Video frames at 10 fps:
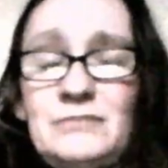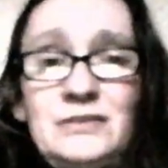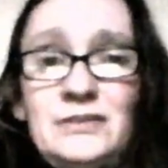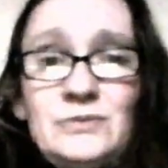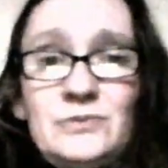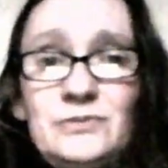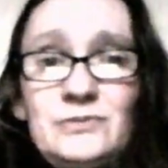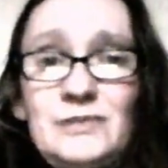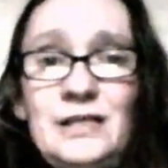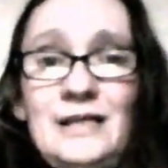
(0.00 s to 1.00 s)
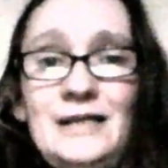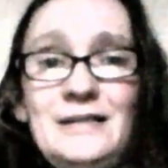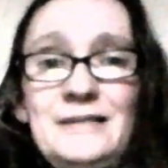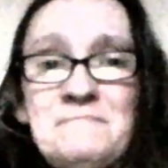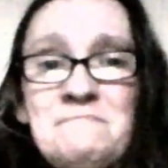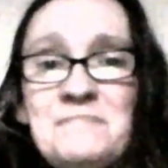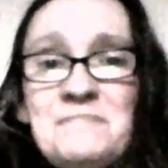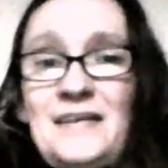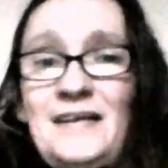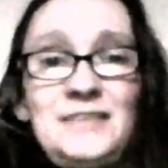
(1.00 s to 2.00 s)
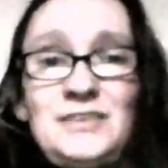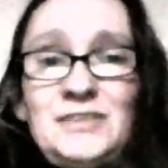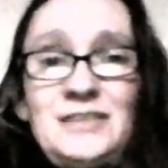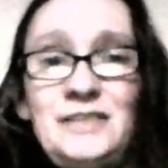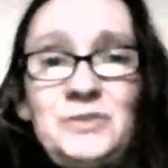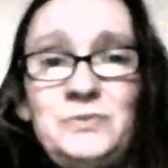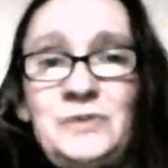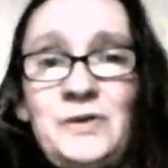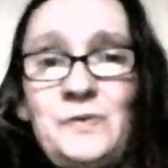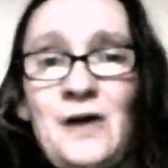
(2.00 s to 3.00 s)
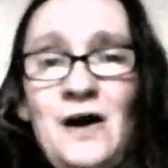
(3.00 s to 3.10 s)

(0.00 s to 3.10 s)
know, I don't know